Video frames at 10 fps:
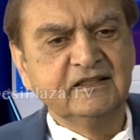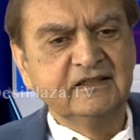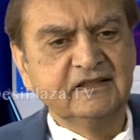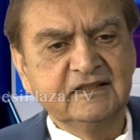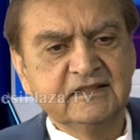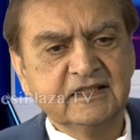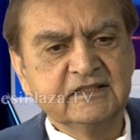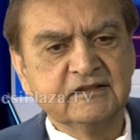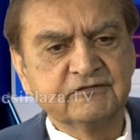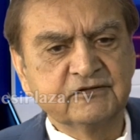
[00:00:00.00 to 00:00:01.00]
is,
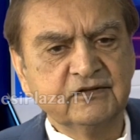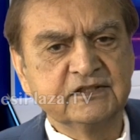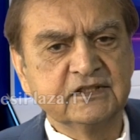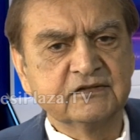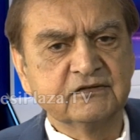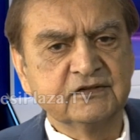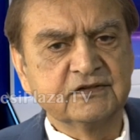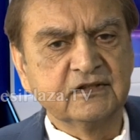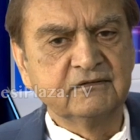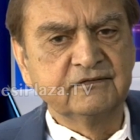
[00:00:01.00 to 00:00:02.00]
is of course a source
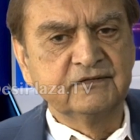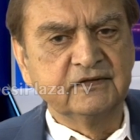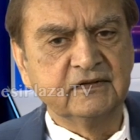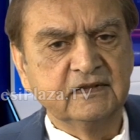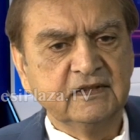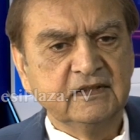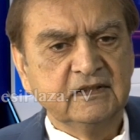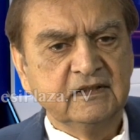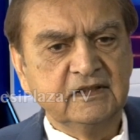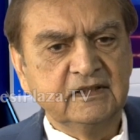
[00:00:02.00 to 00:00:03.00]
of, uh,
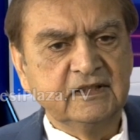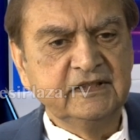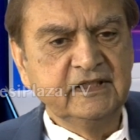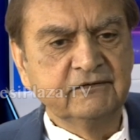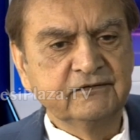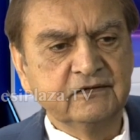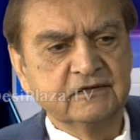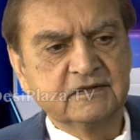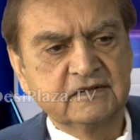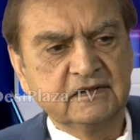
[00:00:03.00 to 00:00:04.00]
India of
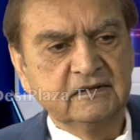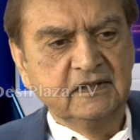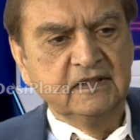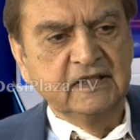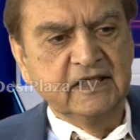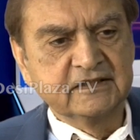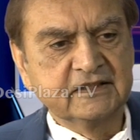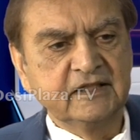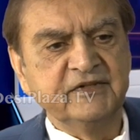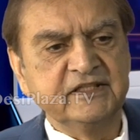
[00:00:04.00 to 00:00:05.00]
course gets
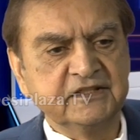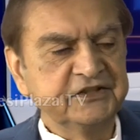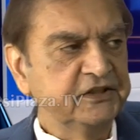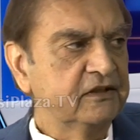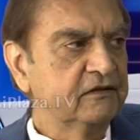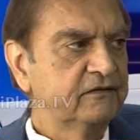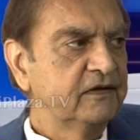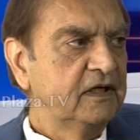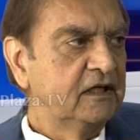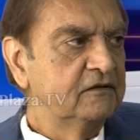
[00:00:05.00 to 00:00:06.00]
a major share of
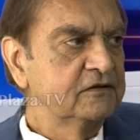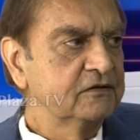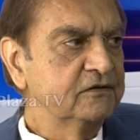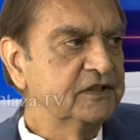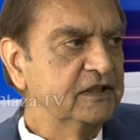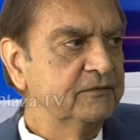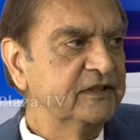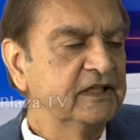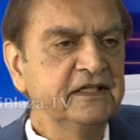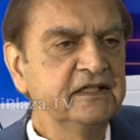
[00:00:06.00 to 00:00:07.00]
outsourcing,
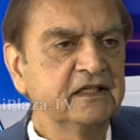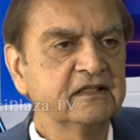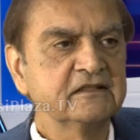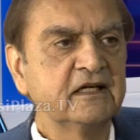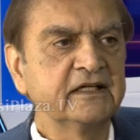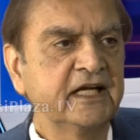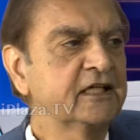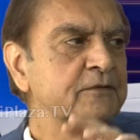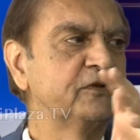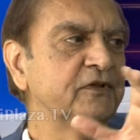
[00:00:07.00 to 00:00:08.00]
but India does not
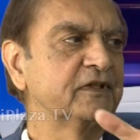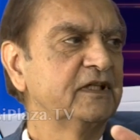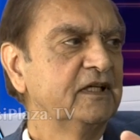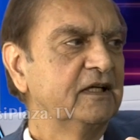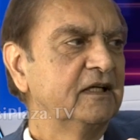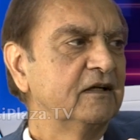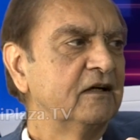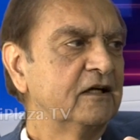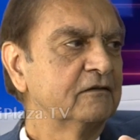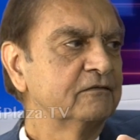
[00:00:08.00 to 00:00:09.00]
export a
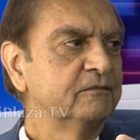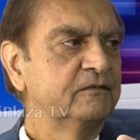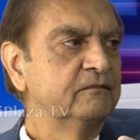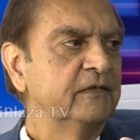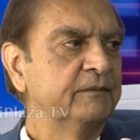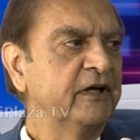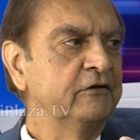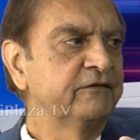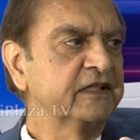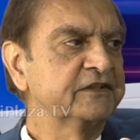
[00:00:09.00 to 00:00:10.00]
lot of goods,
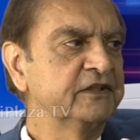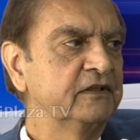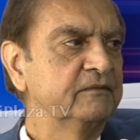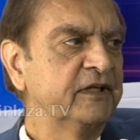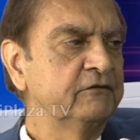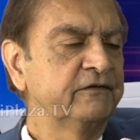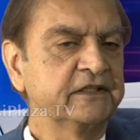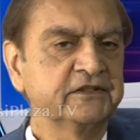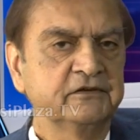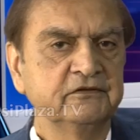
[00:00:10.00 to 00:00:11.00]
manufacturing yeah.
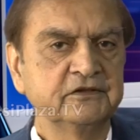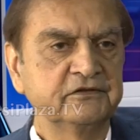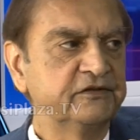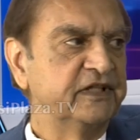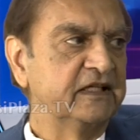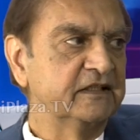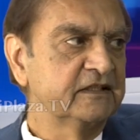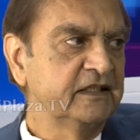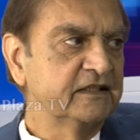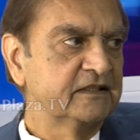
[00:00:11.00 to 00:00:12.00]
manufactured goods to the United
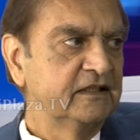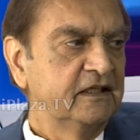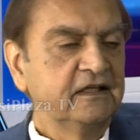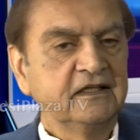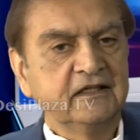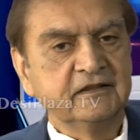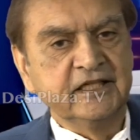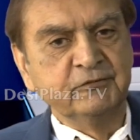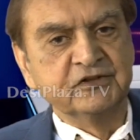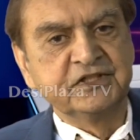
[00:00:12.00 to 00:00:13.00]
States. Right. They
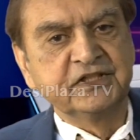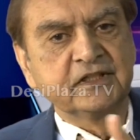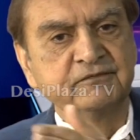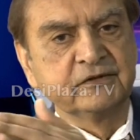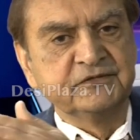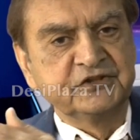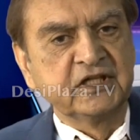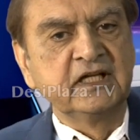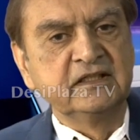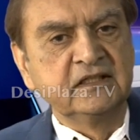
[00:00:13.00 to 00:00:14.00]
mostly come from
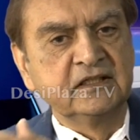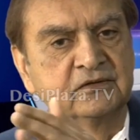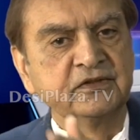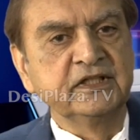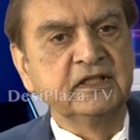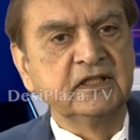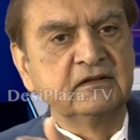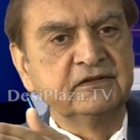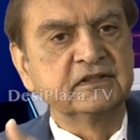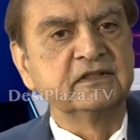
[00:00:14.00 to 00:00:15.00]
China, Korea,
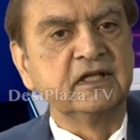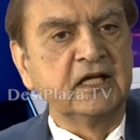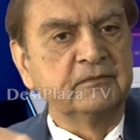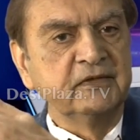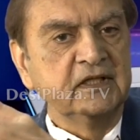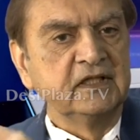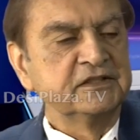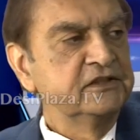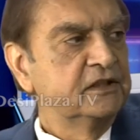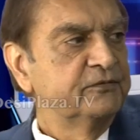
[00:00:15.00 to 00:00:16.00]
Vietnam,
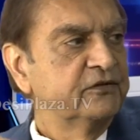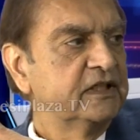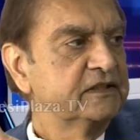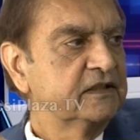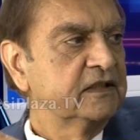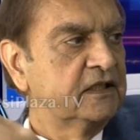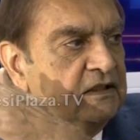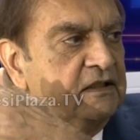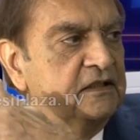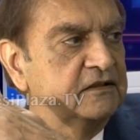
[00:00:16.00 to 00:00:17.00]
Singapore, other, stuff, yeah, other yeah,
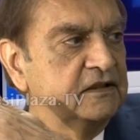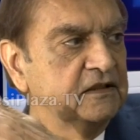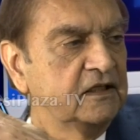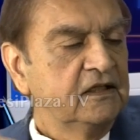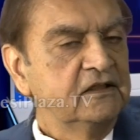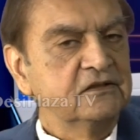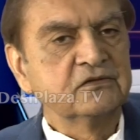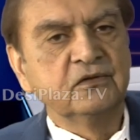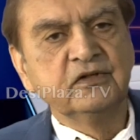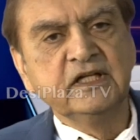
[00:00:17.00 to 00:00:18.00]
countries. Yeah, yeah,
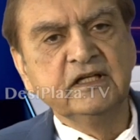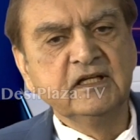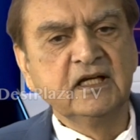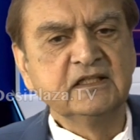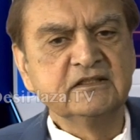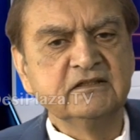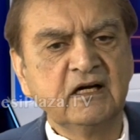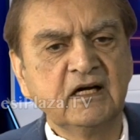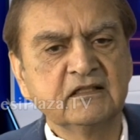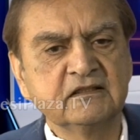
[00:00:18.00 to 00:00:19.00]
So India is
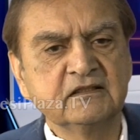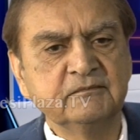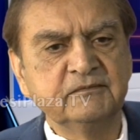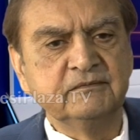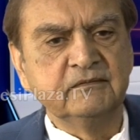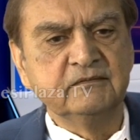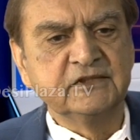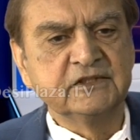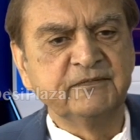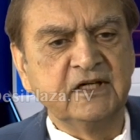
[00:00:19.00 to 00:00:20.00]
not um,
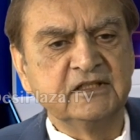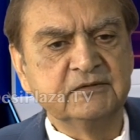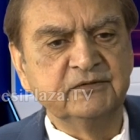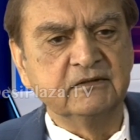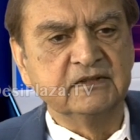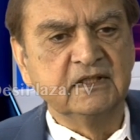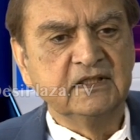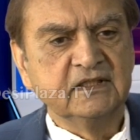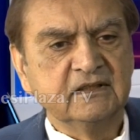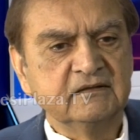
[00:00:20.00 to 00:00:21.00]
responsible,
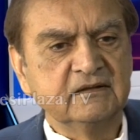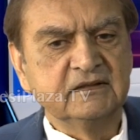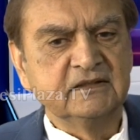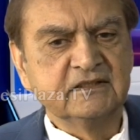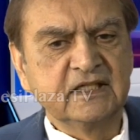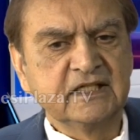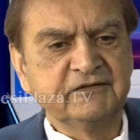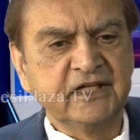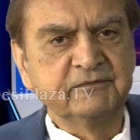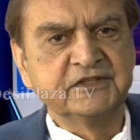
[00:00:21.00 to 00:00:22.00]
does not have
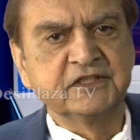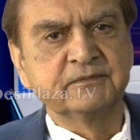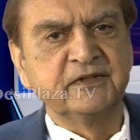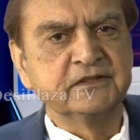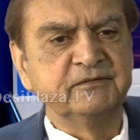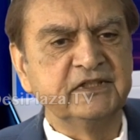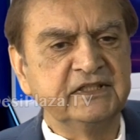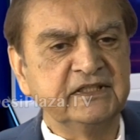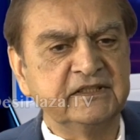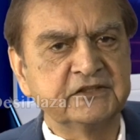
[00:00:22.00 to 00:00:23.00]
that much
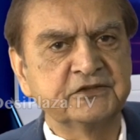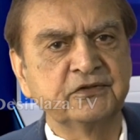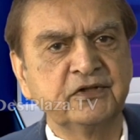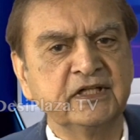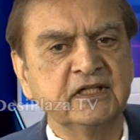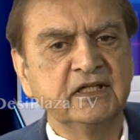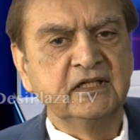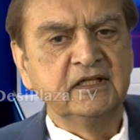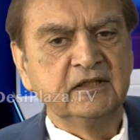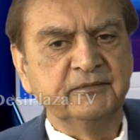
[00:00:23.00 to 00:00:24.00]
responsibility in destroying
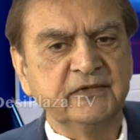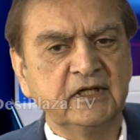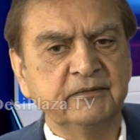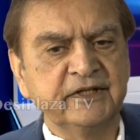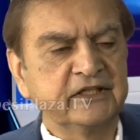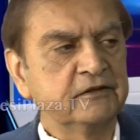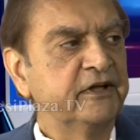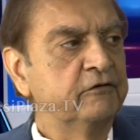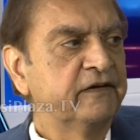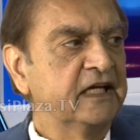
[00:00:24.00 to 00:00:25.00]
American
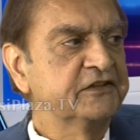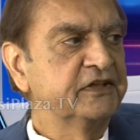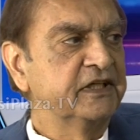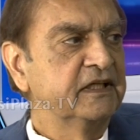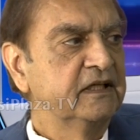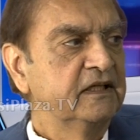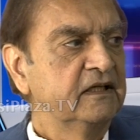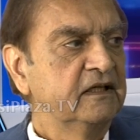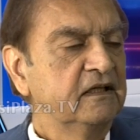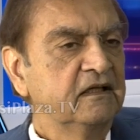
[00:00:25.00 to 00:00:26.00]
manufacturing. Right.
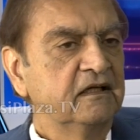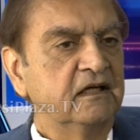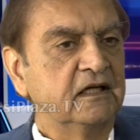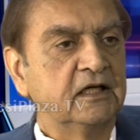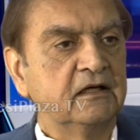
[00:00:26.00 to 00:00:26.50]
Uh,